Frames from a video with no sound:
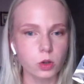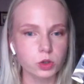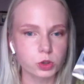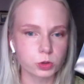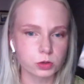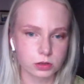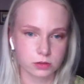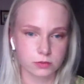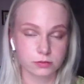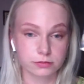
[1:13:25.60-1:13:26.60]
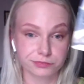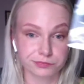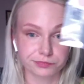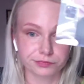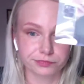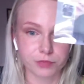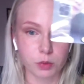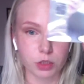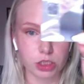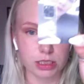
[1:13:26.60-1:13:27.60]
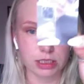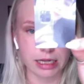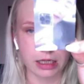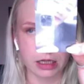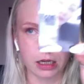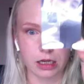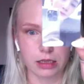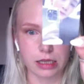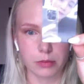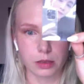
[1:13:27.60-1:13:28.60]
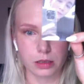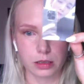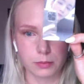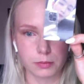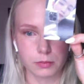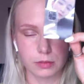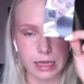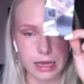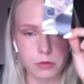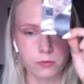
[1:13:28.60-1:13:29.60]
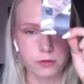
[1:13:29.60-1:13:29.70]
Honjun, which is like a name of